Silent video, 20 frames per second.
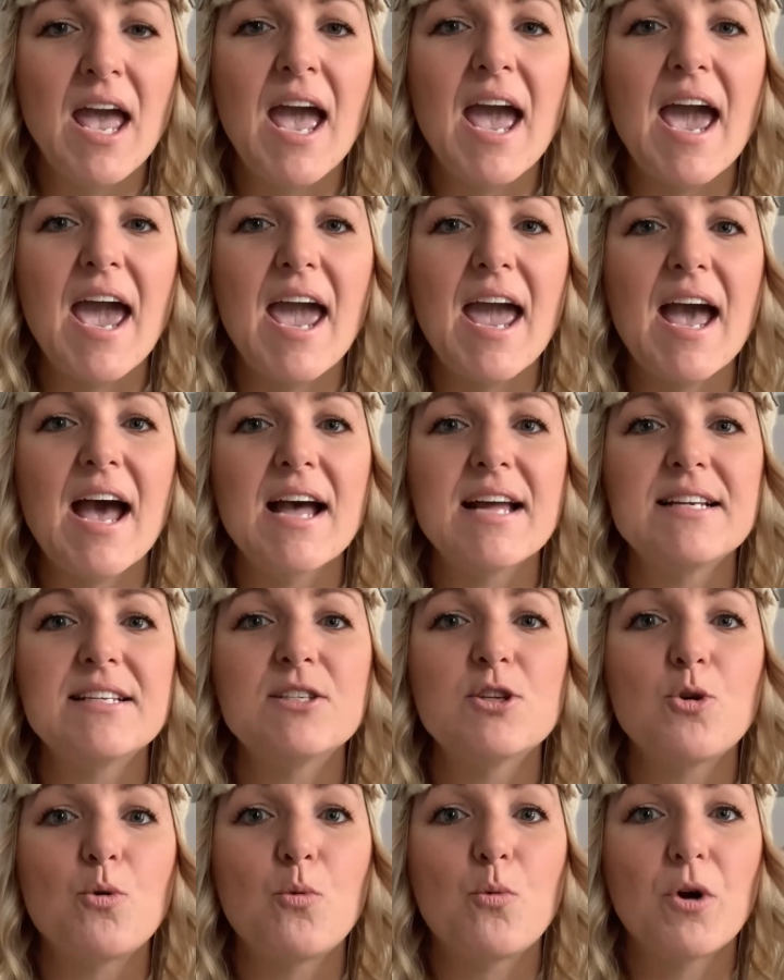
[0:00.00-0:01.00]
And
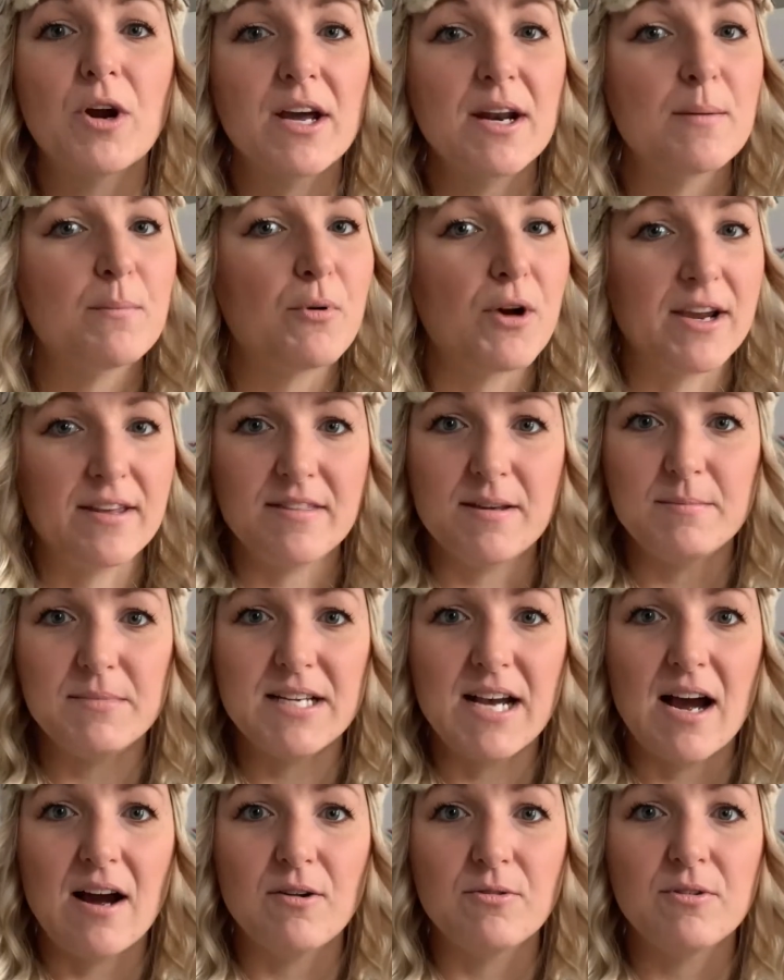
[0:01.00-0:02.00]
we're gonna break them
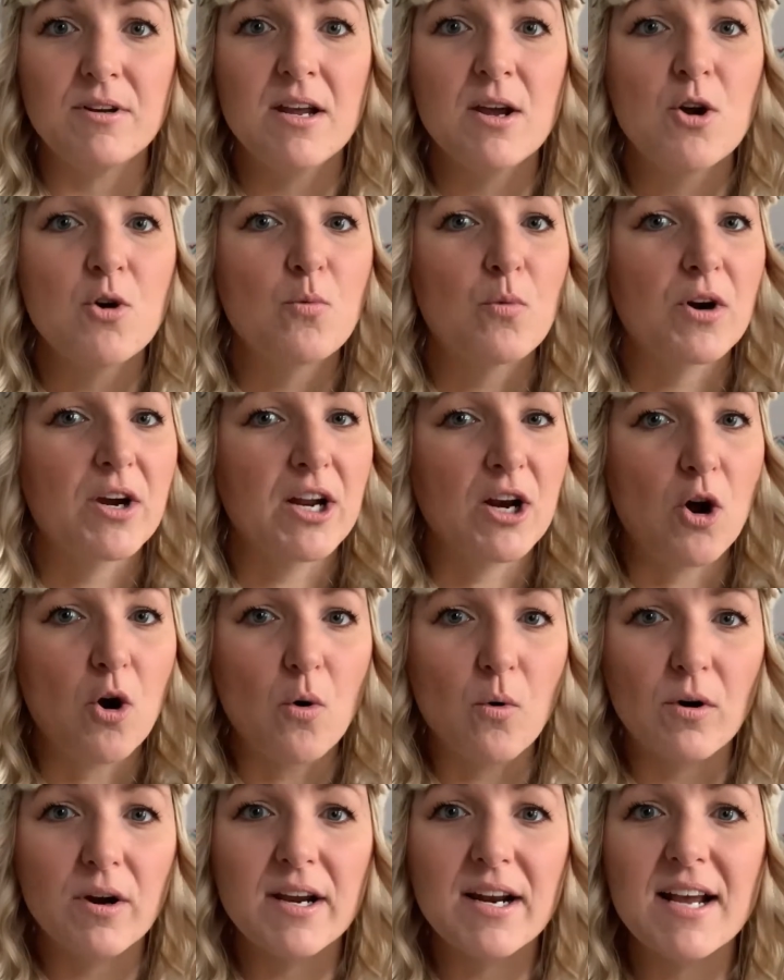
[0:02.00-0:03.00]
down. We're gonna
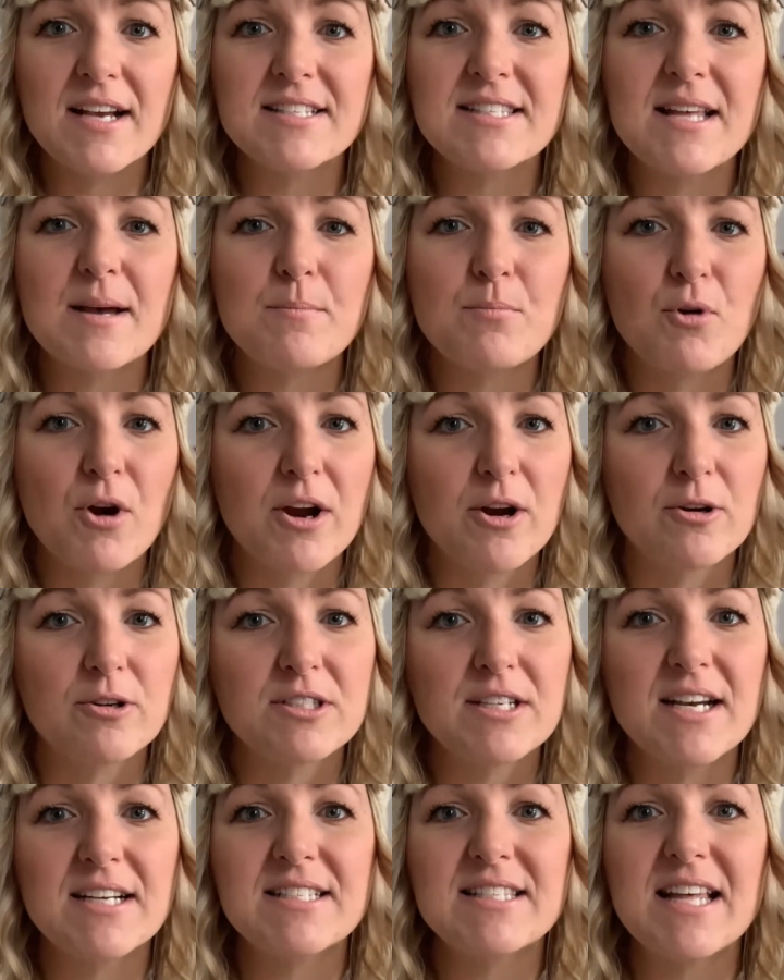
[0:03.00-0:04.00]
organize them,
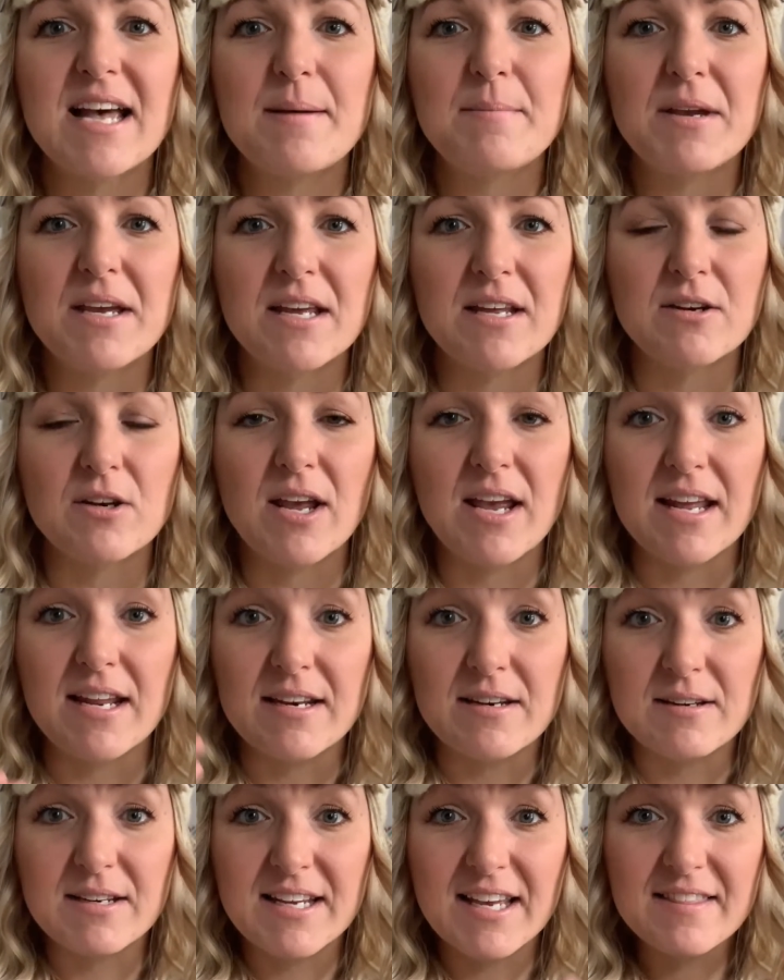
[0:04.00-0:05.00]
prioritize them, and,
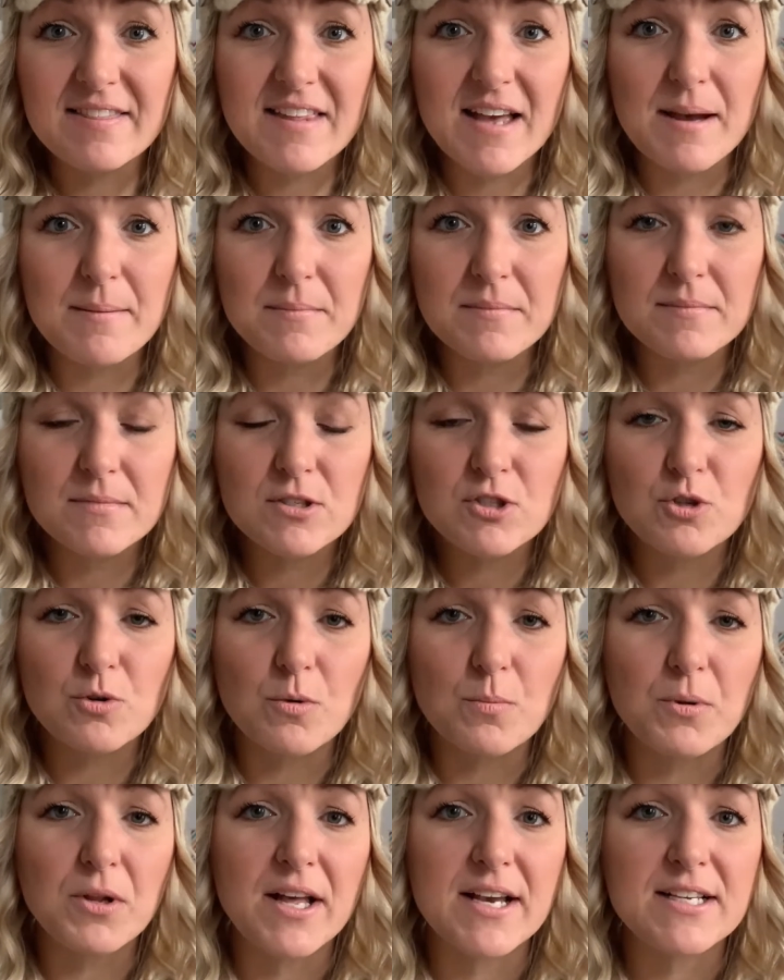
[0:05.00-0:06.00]
and get them to a
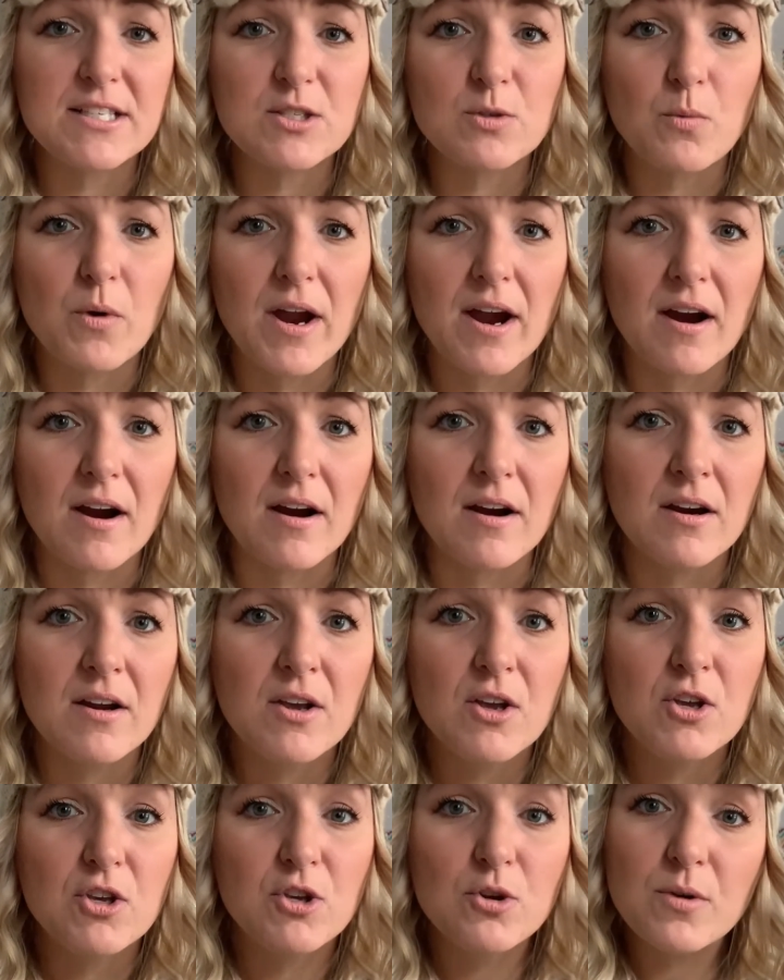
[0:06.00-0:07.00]
place where
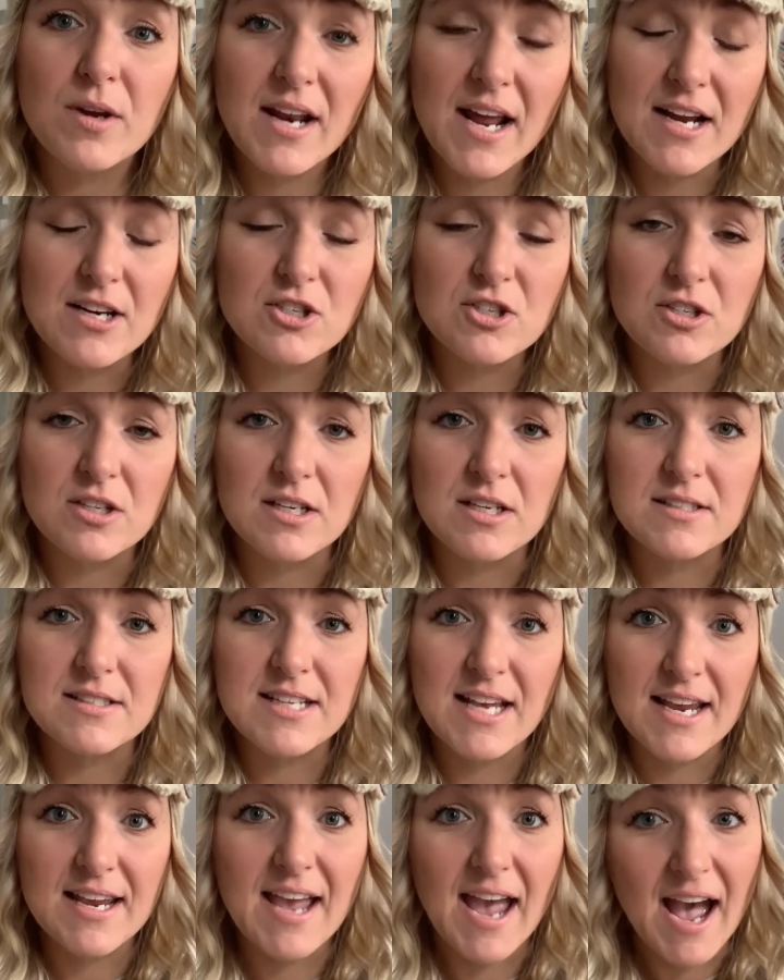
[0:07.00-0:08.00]
you can actually
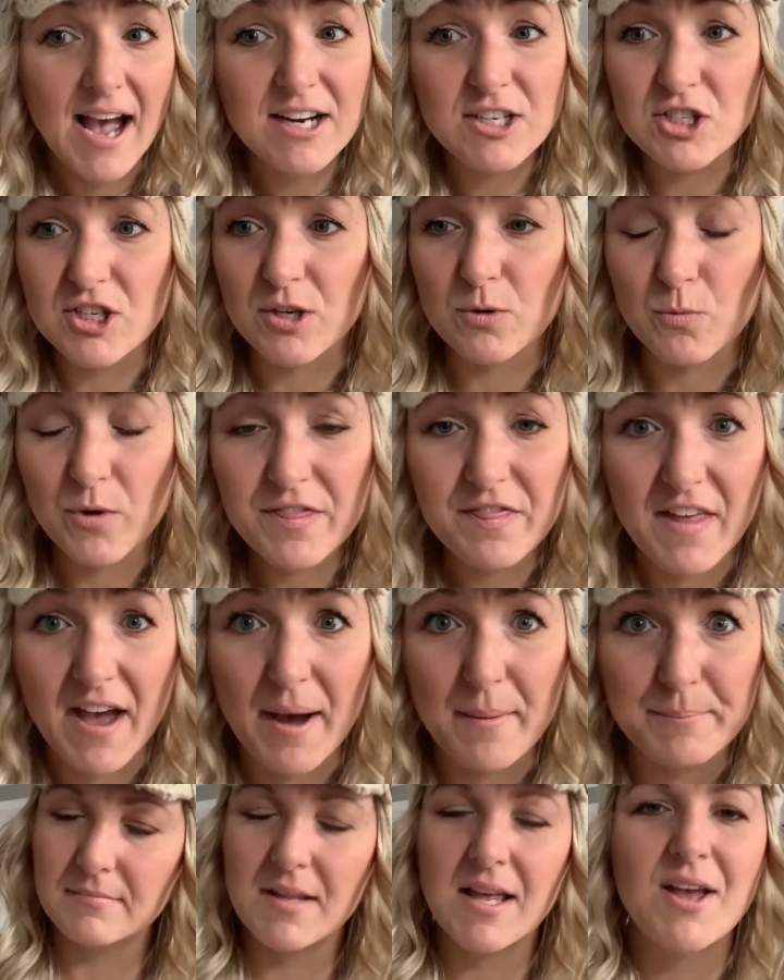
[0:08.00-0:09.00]
take action with
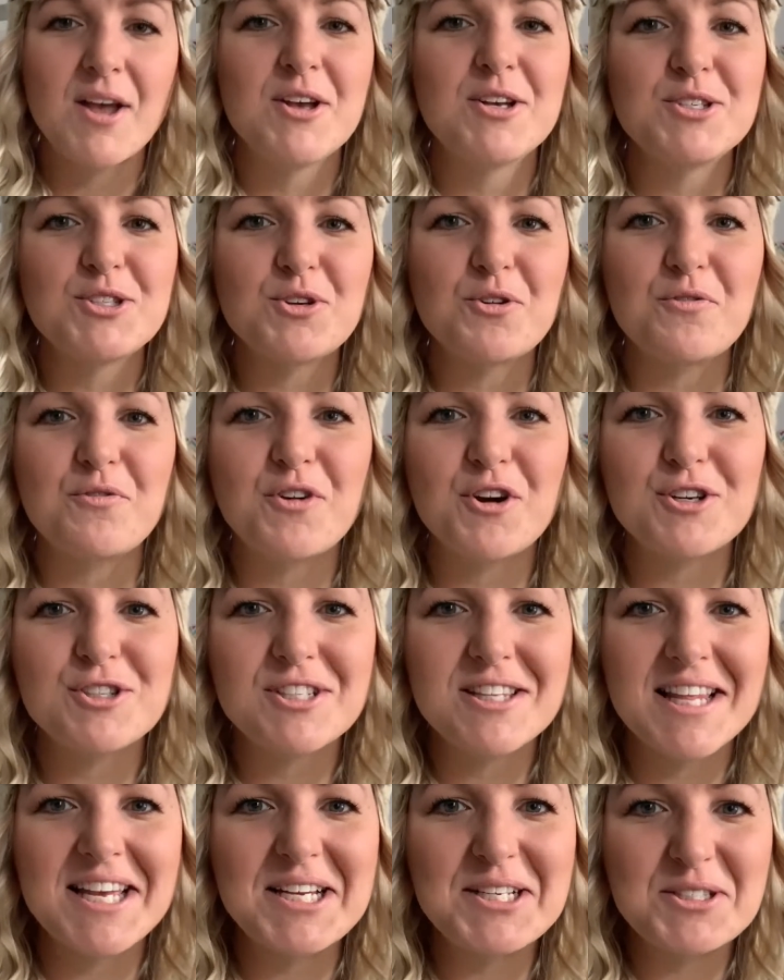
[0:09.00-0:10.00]
them. So
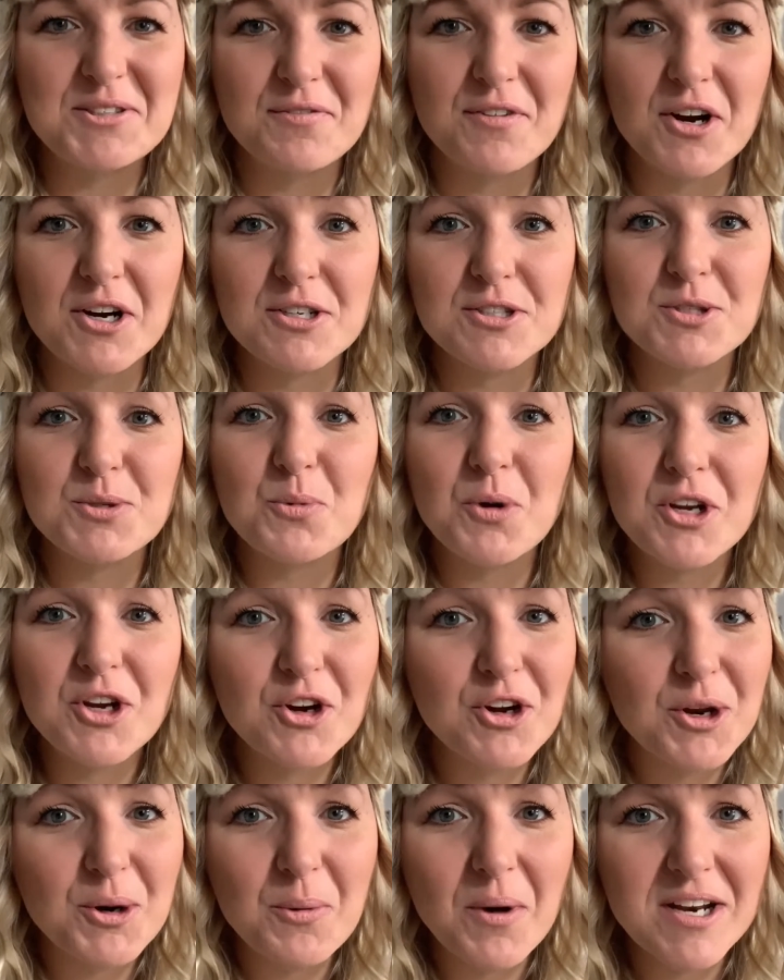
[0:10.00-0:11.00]
first things first, what
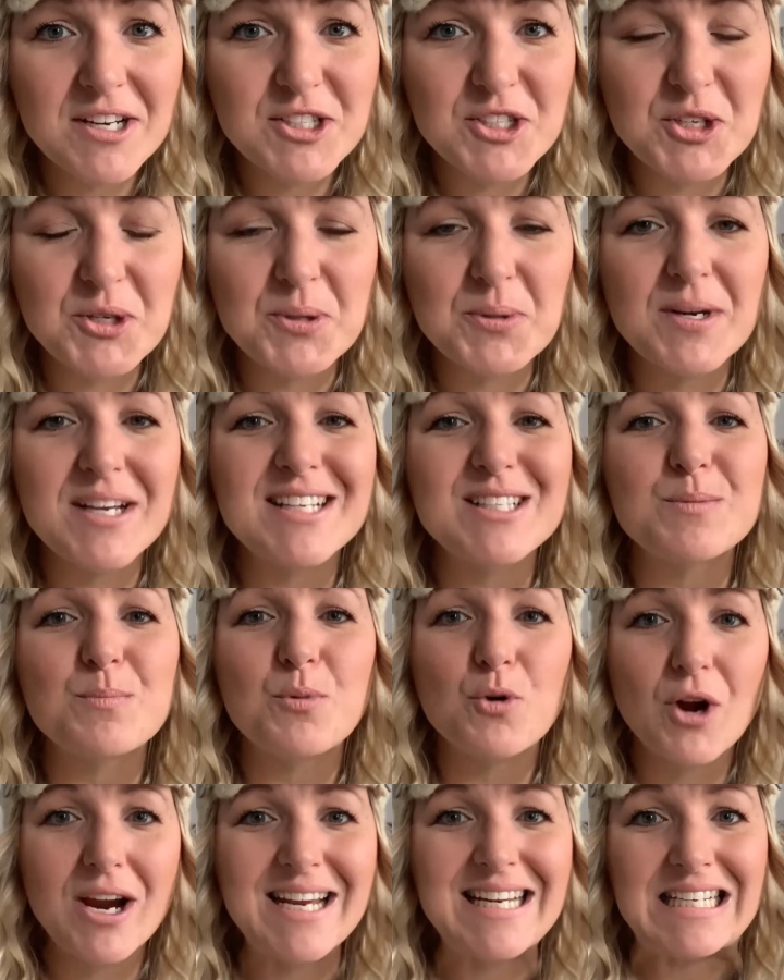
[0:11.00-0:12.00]
you're gonna wanna do is
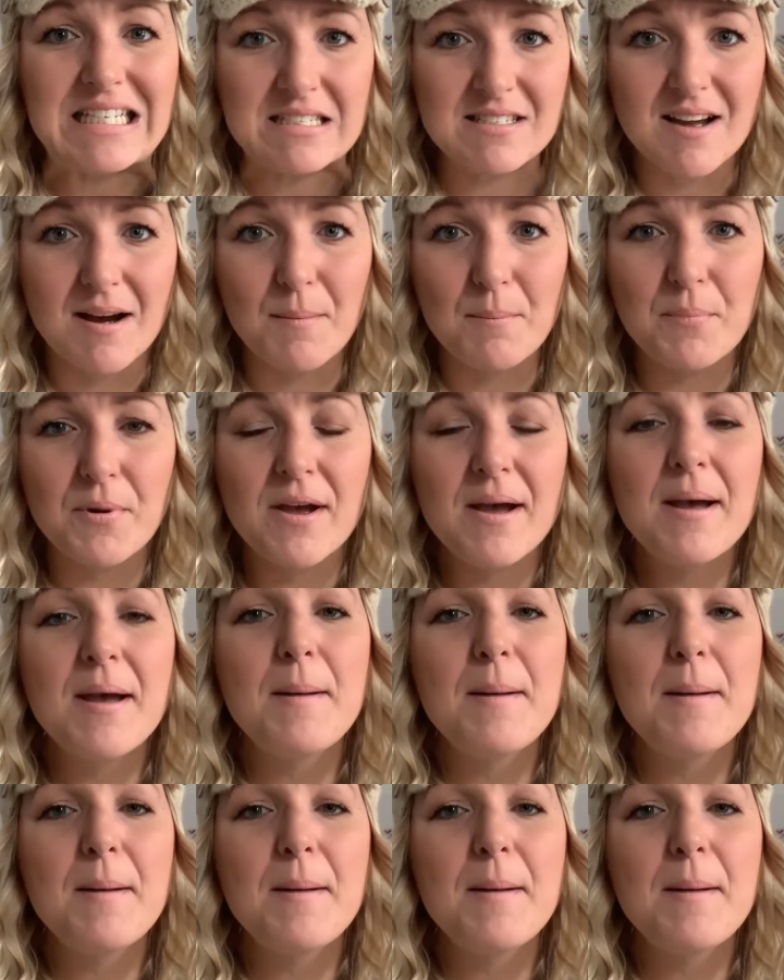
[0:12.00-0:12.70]
brain dump.